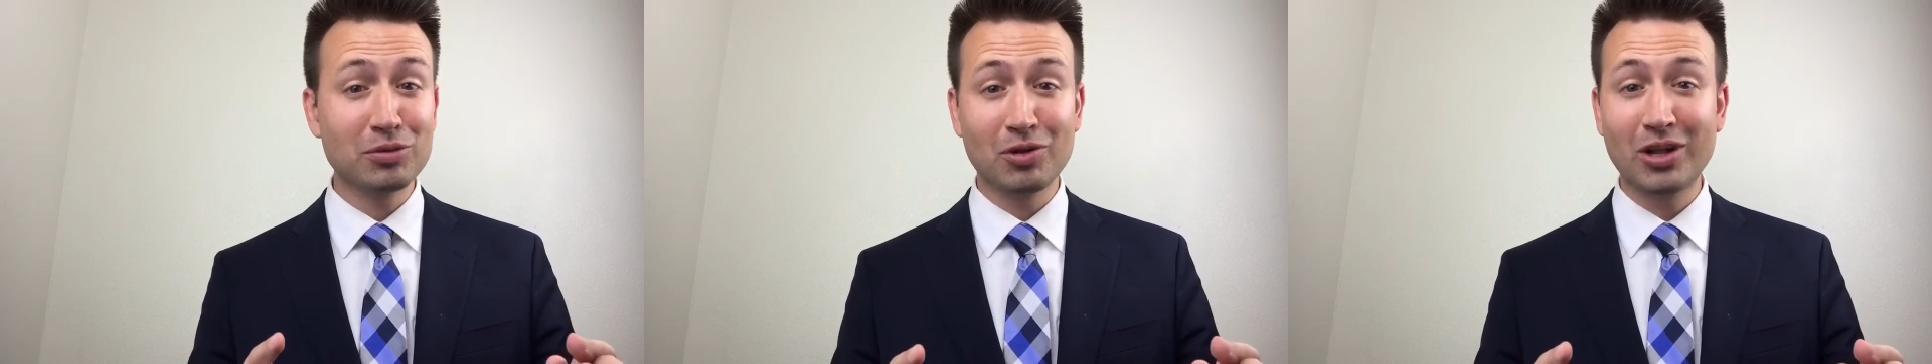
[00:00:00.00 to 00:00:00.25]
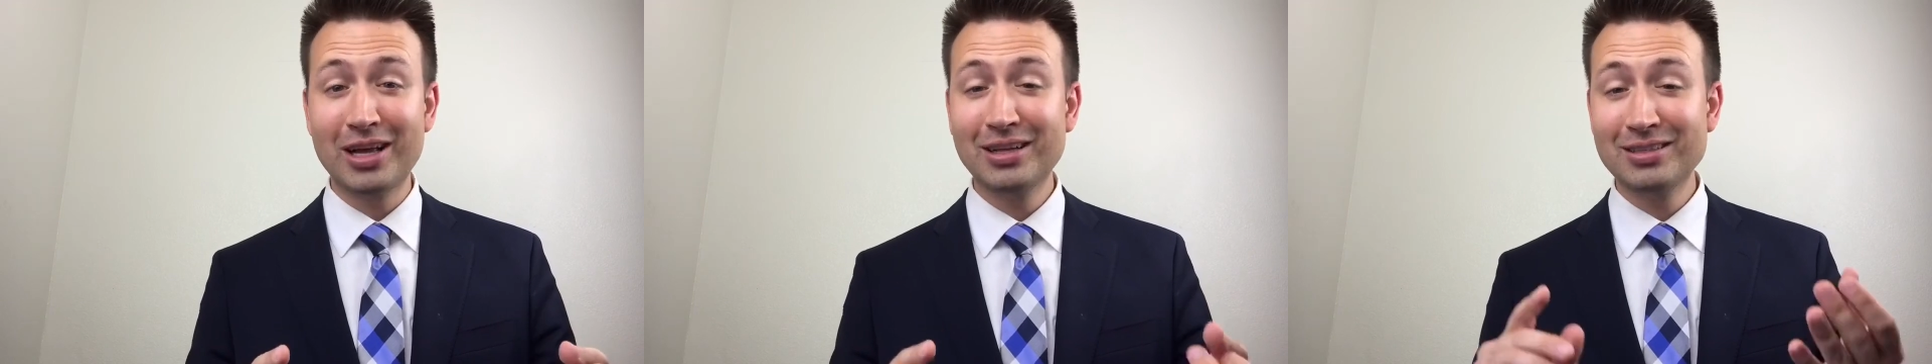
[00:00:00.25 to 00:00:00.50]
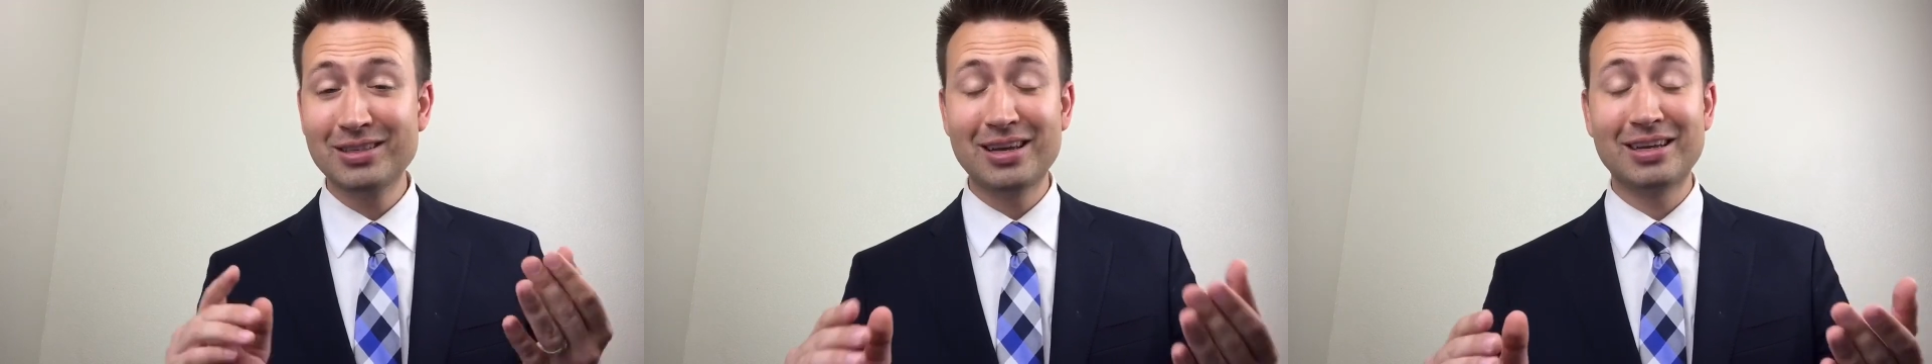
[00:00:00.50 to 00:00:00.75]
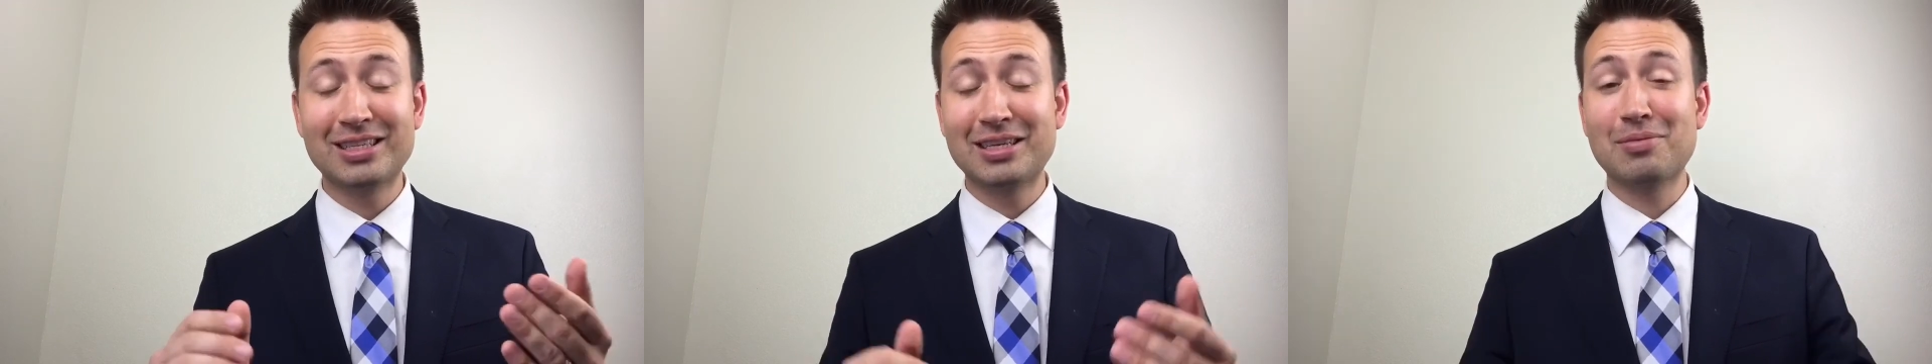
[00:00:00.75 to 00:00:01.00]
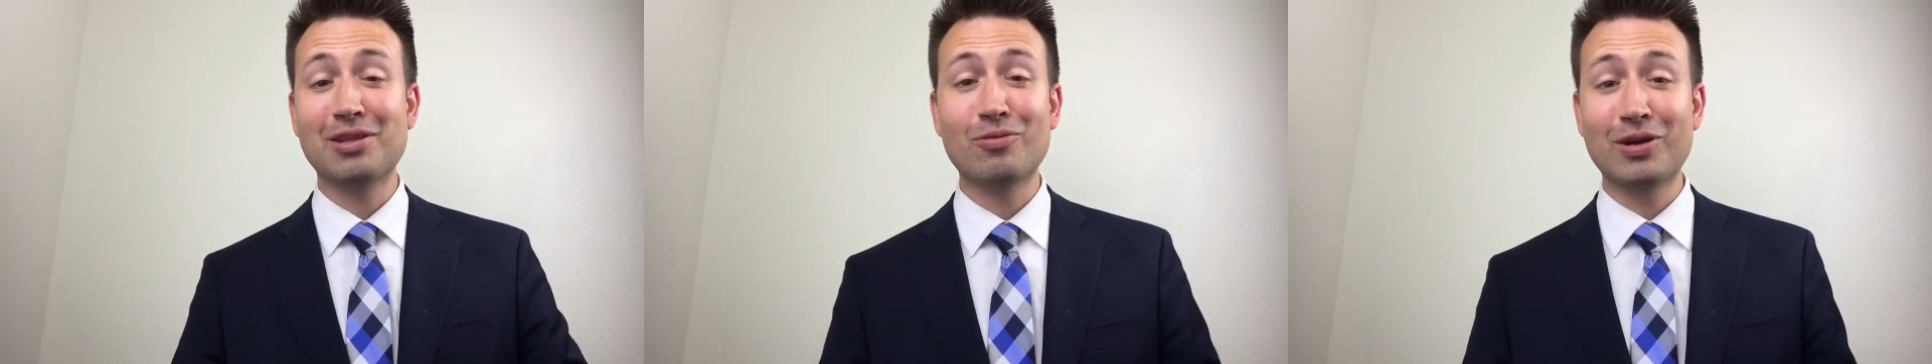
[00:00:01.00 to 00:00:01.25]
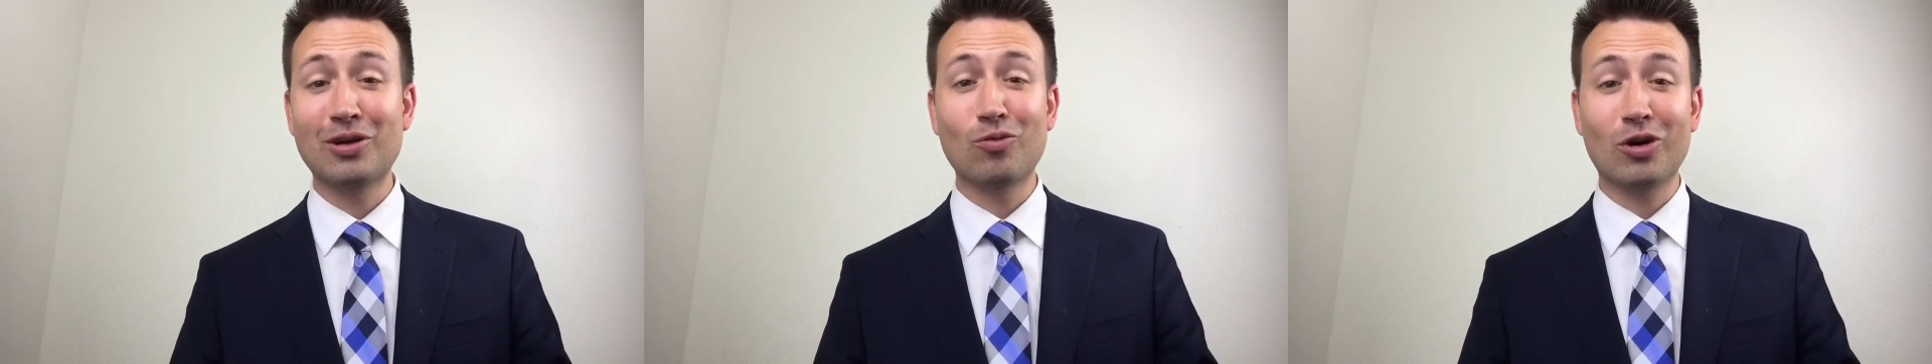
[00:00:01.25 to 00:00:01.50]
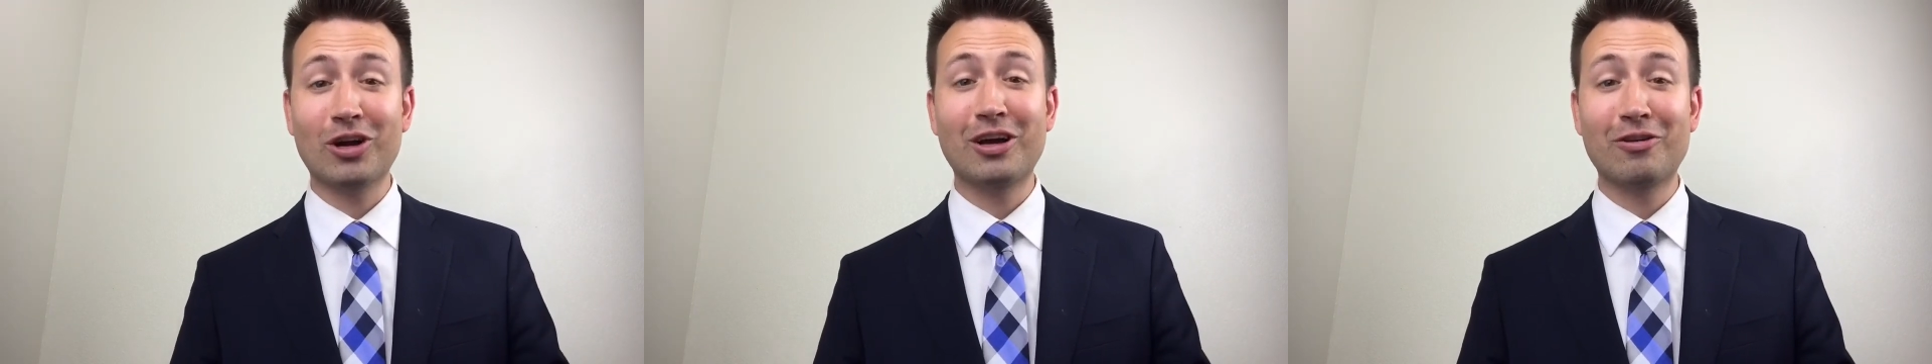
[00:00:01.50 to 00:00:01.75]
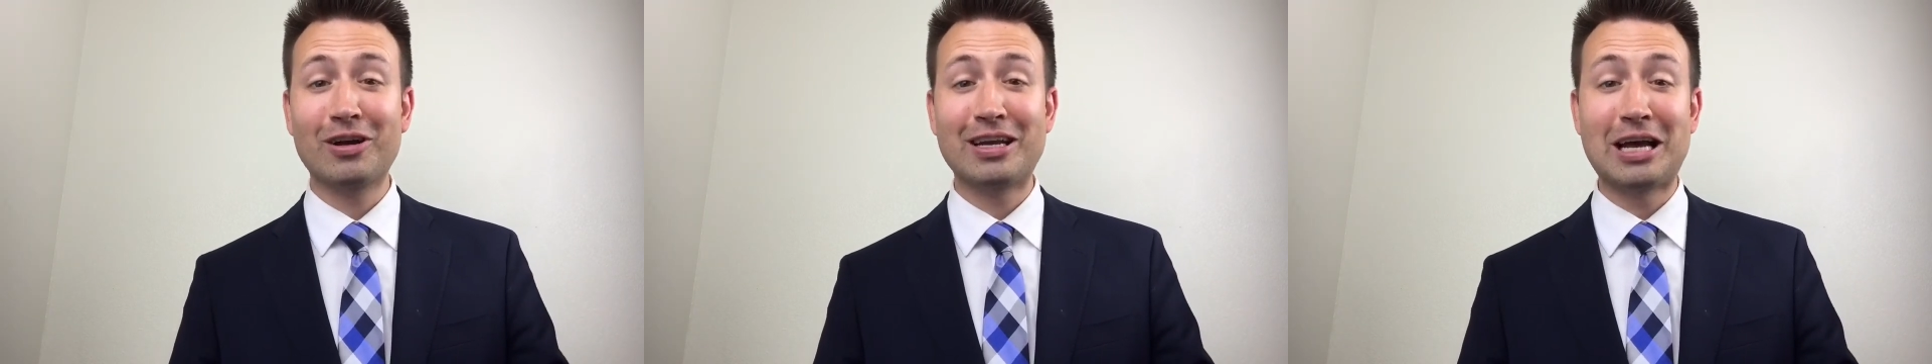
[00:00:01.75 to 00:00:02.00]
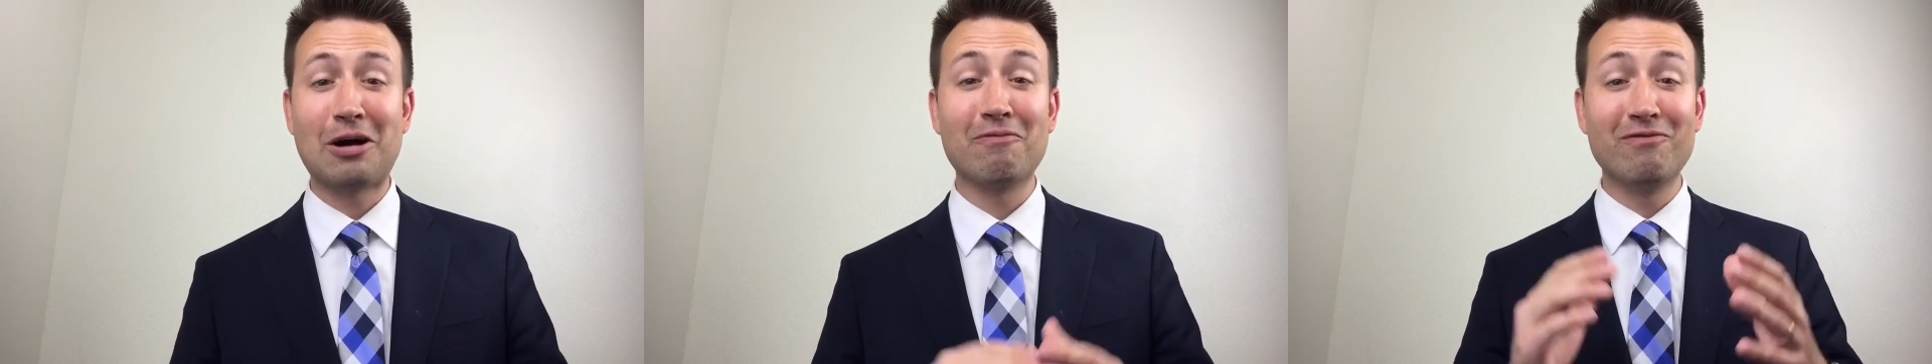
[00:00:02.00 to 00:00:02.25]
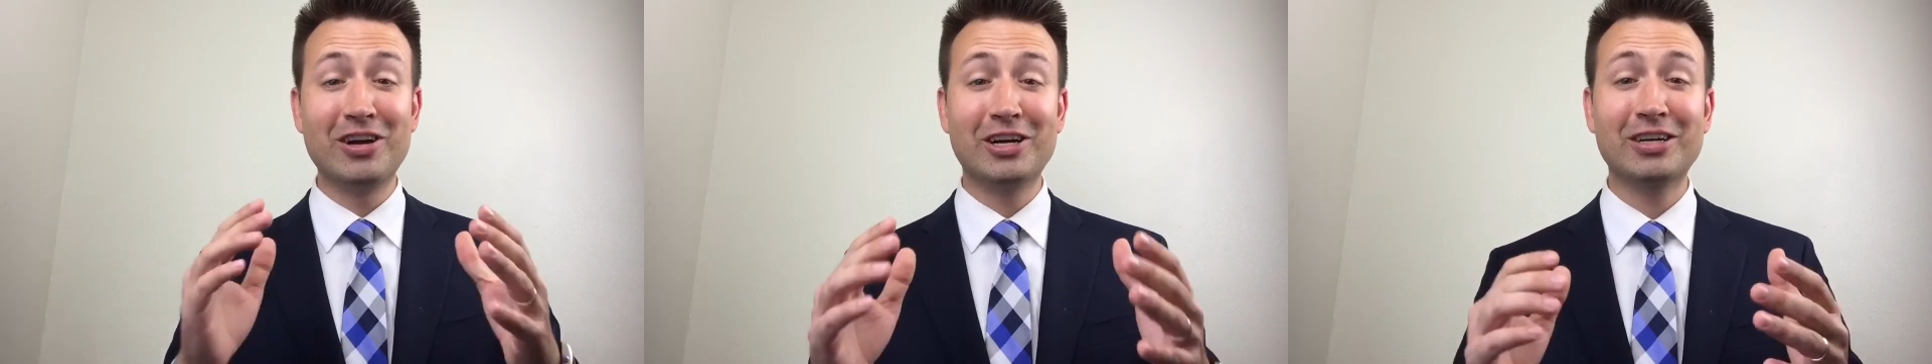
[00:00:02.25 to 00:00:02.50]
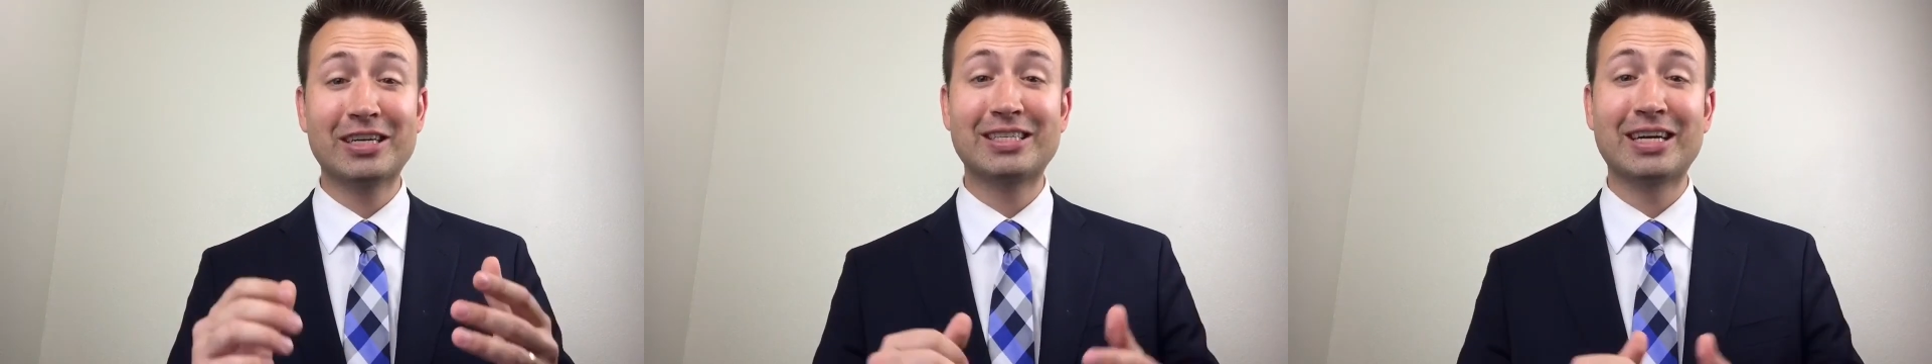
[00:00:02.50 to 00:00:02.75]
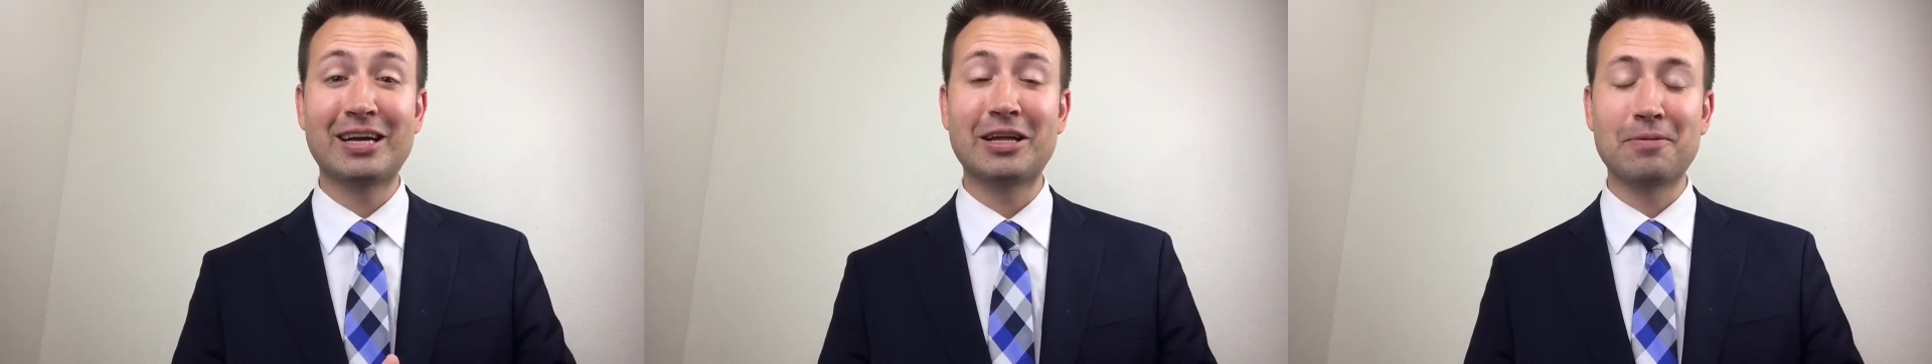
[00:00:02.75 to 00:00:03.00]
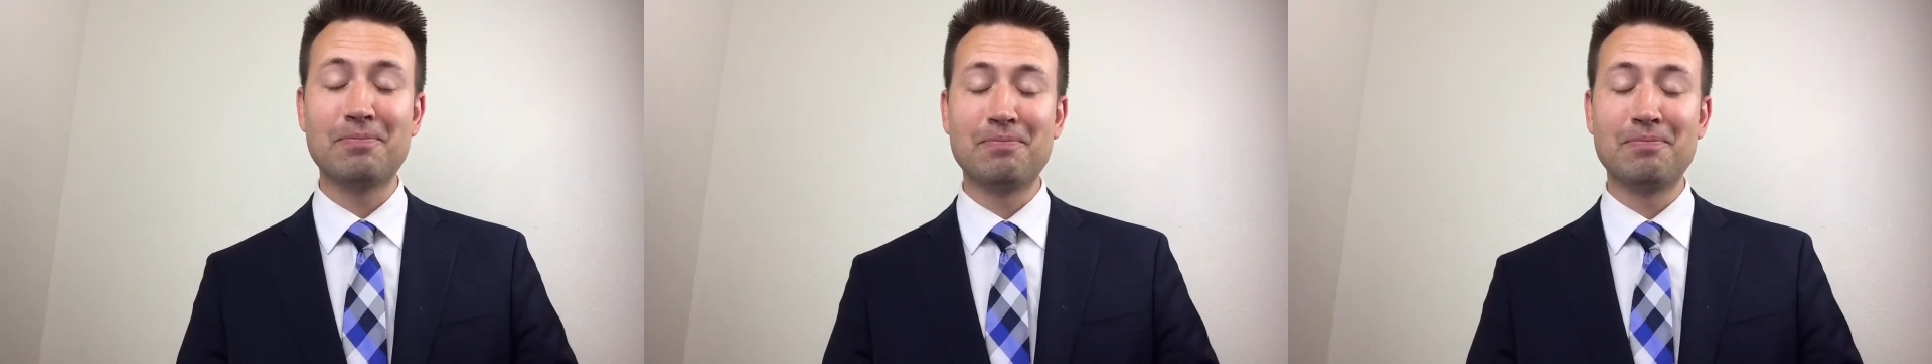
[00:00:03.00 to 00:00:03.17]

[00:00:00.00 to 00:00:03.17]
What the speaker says: plans, and it's something we can work on right now. Very exciting.